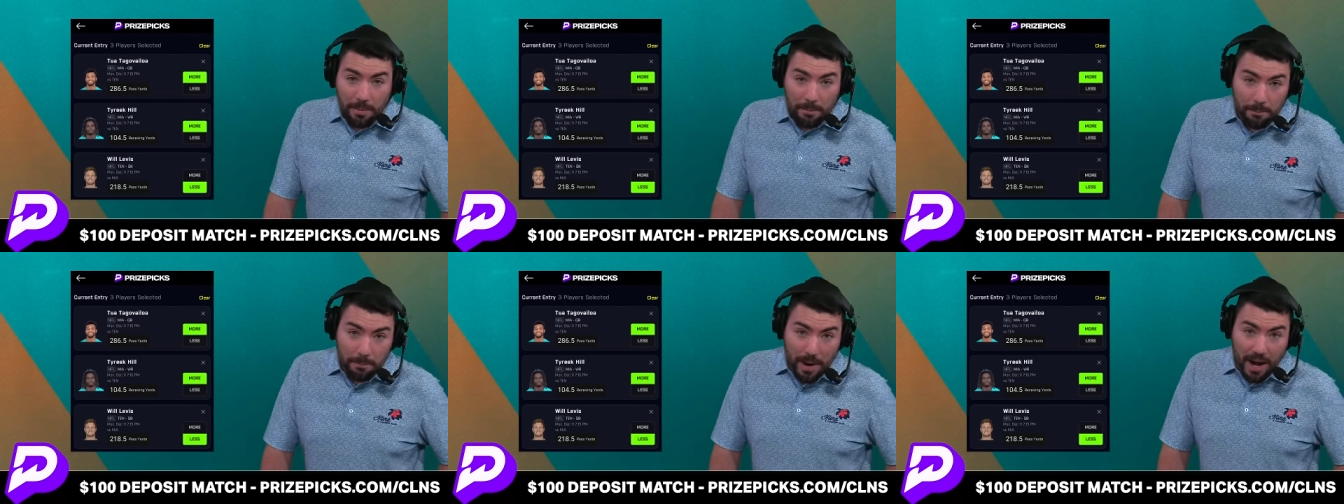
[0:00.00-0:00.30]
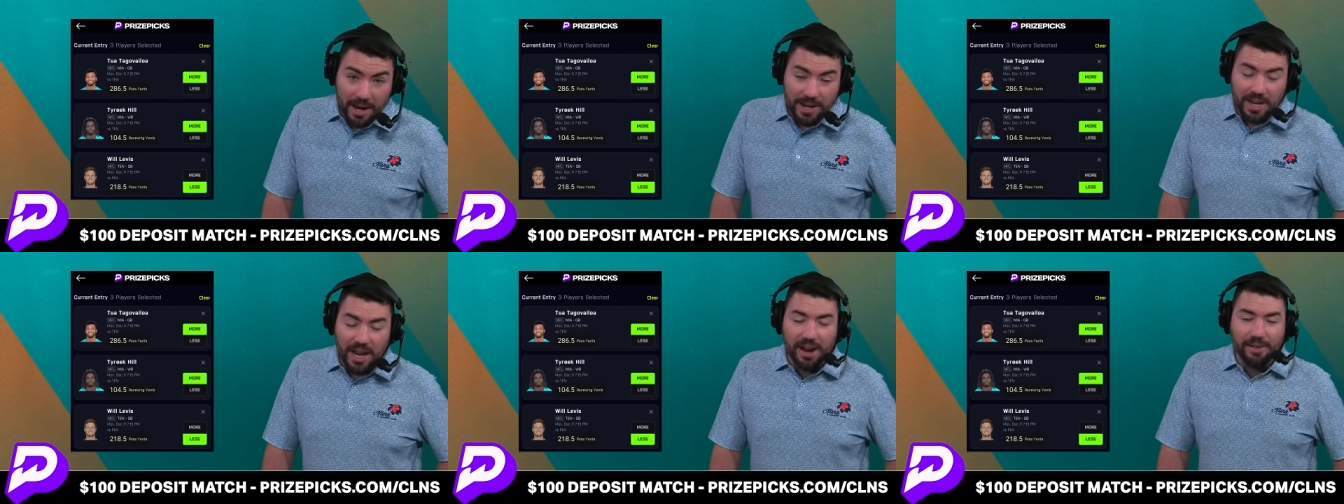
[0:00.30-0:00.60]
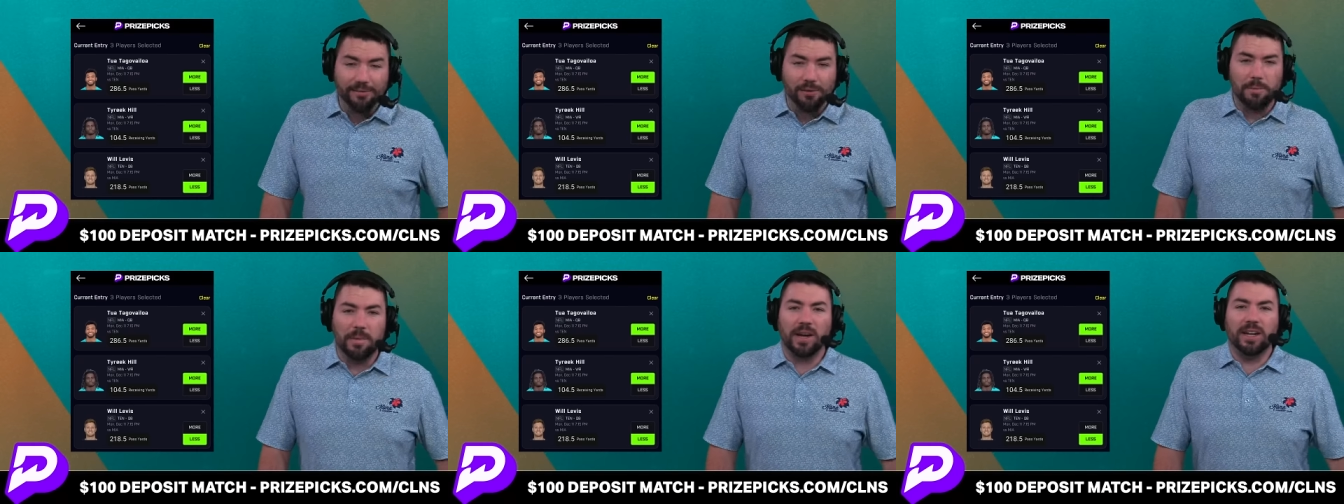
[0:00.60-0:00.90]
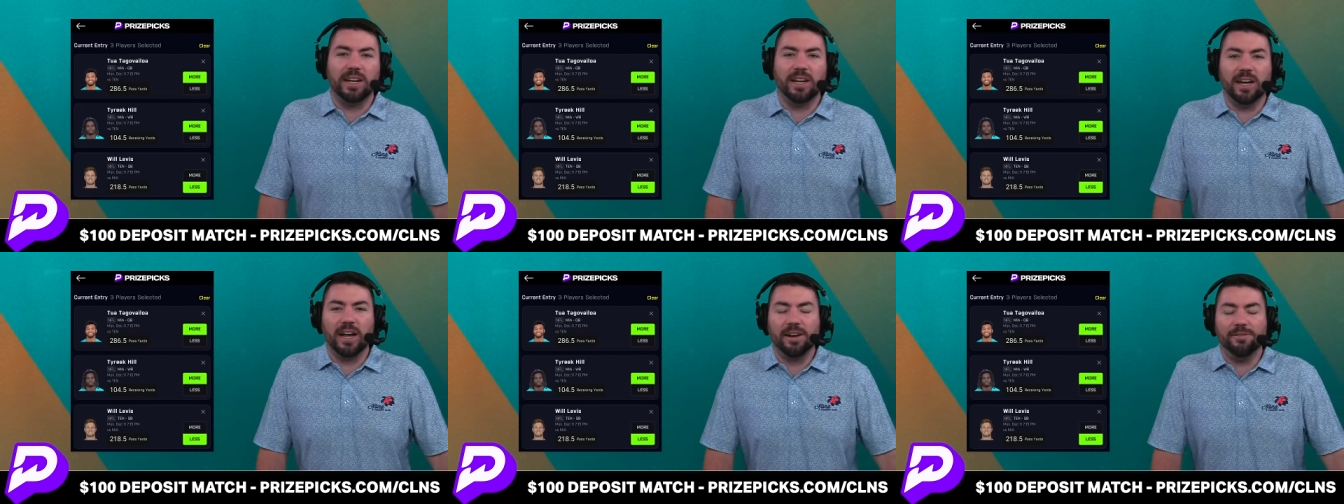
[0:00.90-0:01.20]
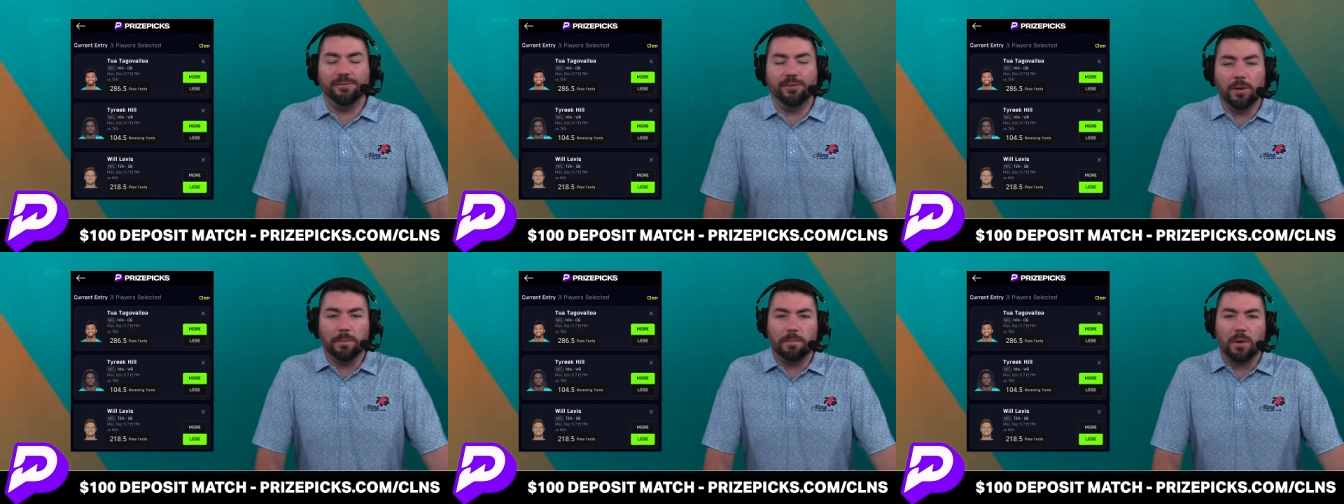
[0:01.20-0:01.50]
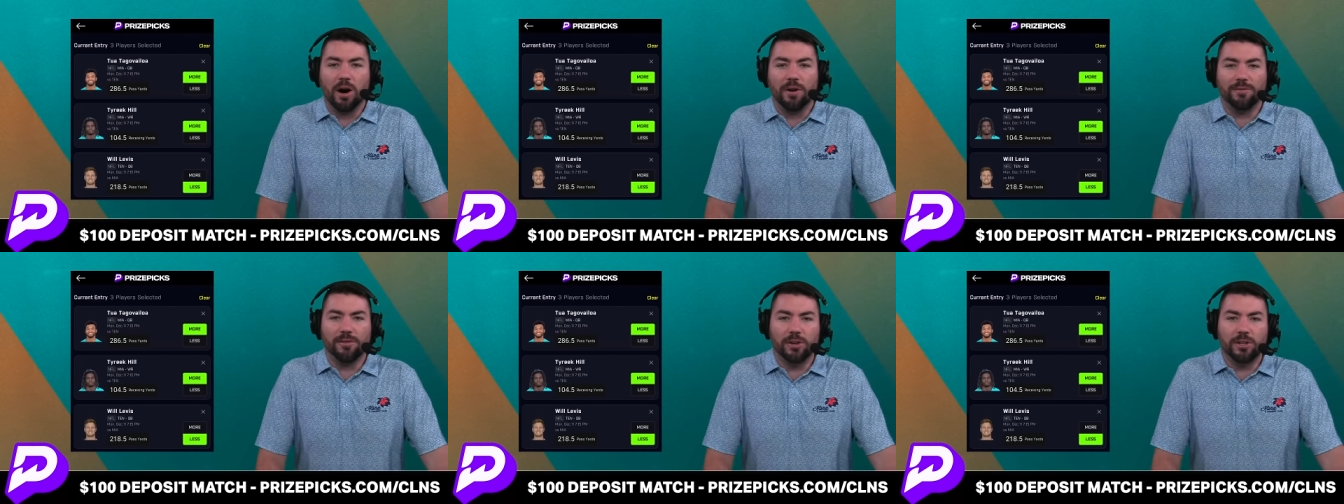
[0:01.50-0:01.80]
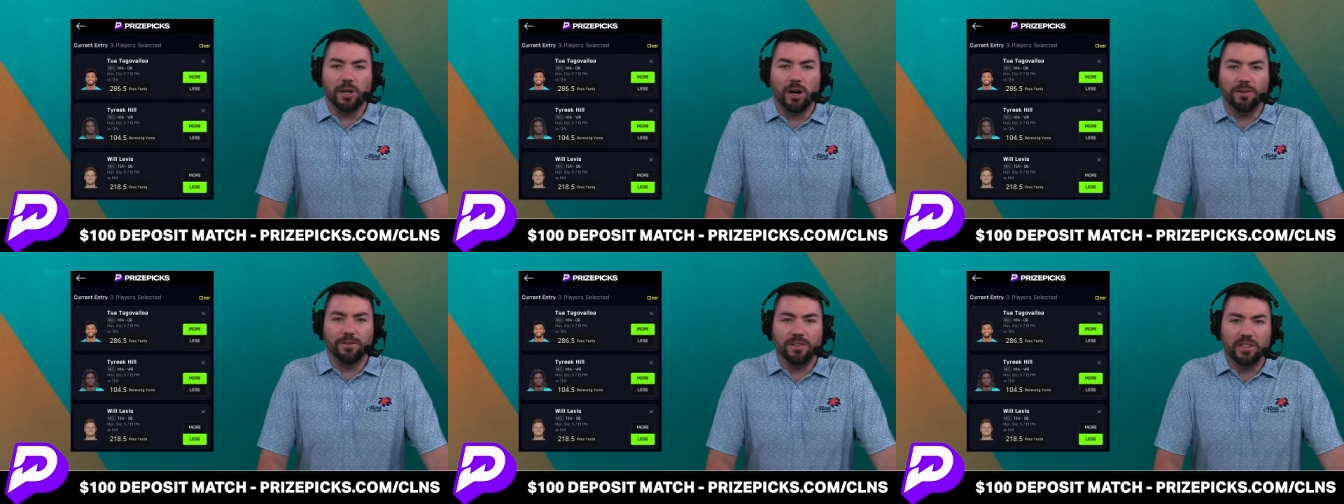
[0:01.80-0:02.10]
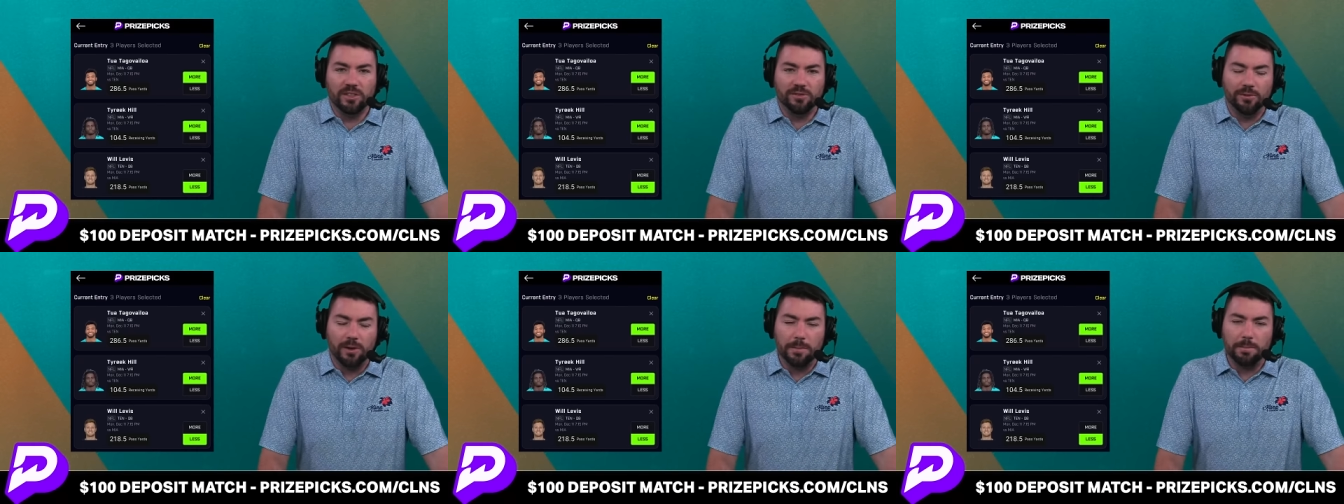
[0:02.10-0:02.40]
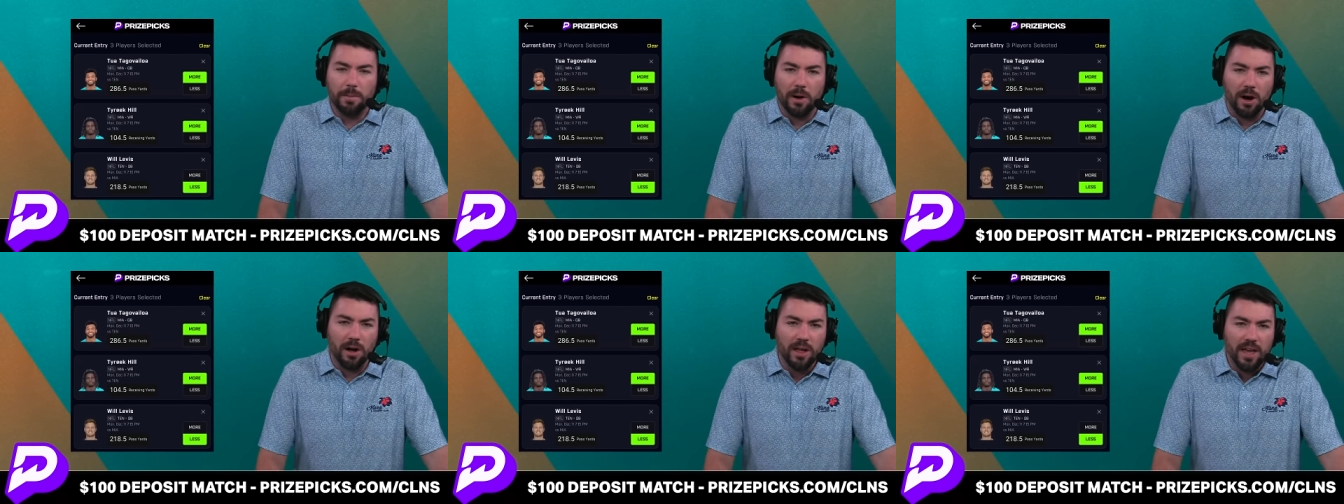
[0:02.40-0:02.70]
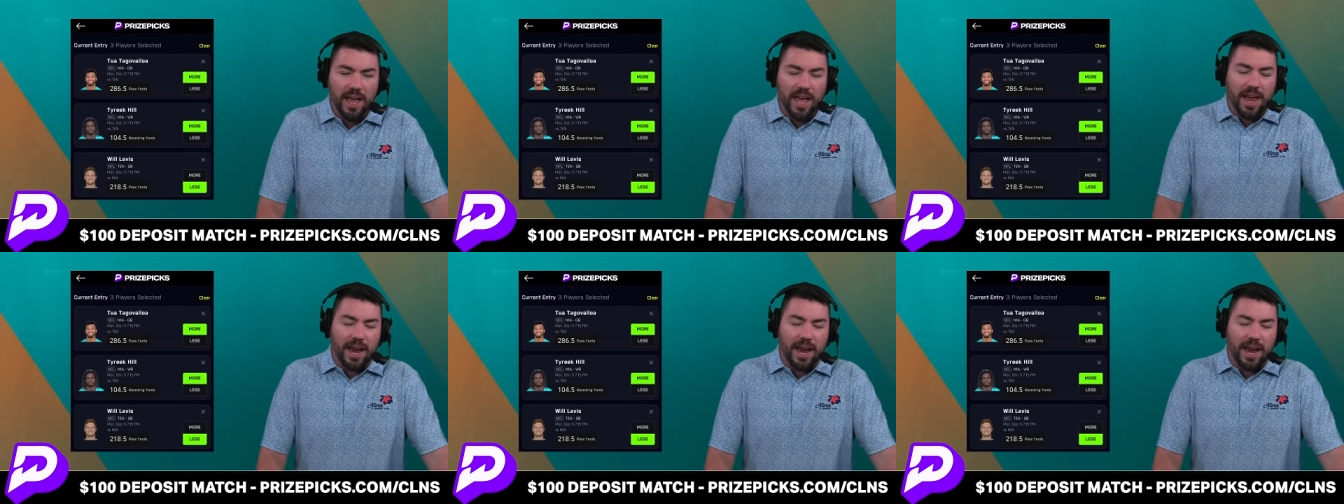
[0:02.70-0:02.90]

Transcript: Monday for Monday Night Football for Dolphins football.